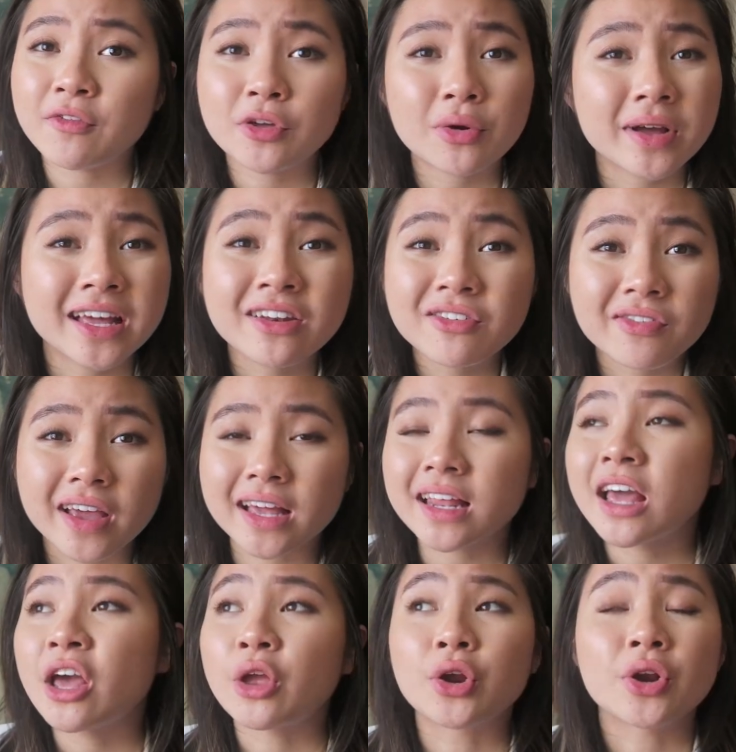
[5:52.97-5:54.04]
If you don't
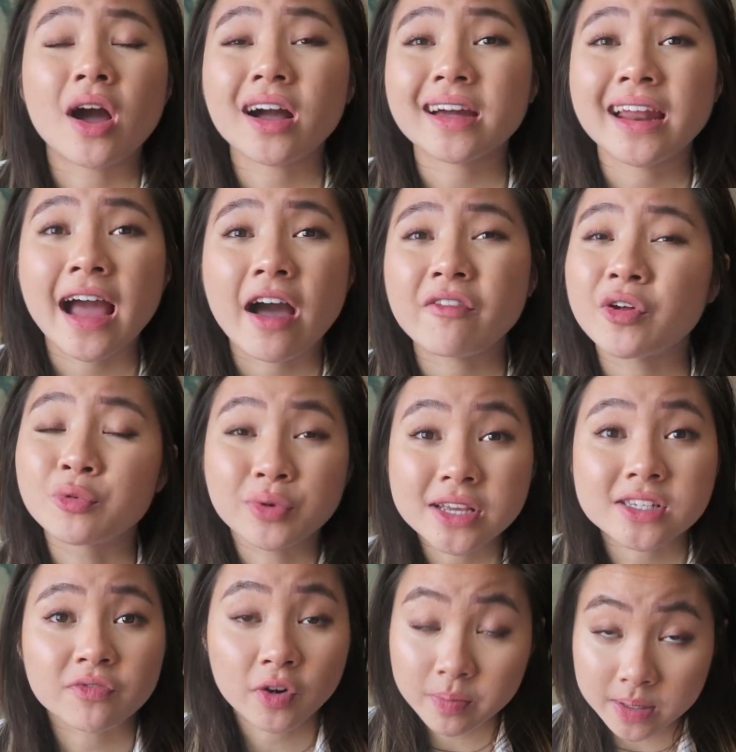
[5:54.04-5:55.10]
innovate, you're not gonna have a
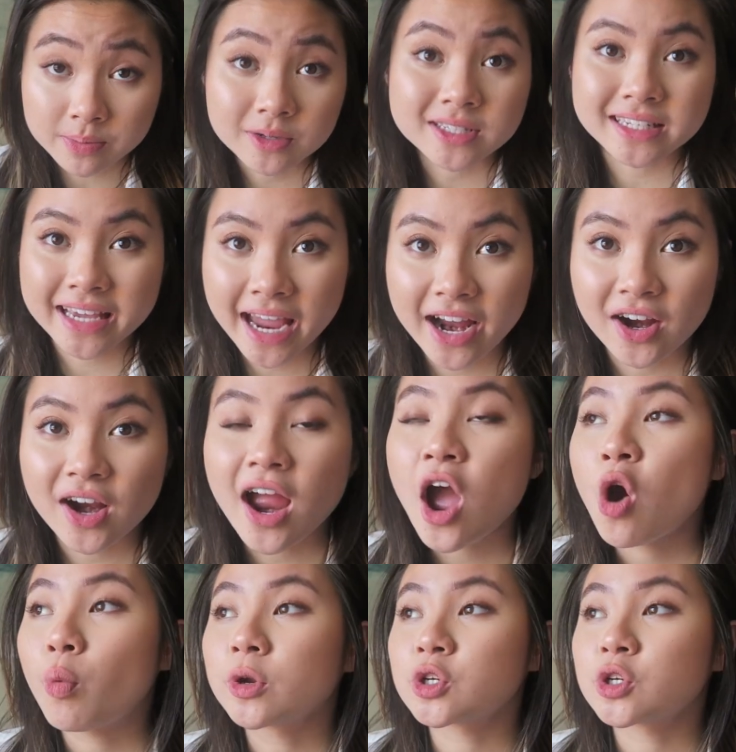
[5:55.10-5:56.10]
reason for people to care,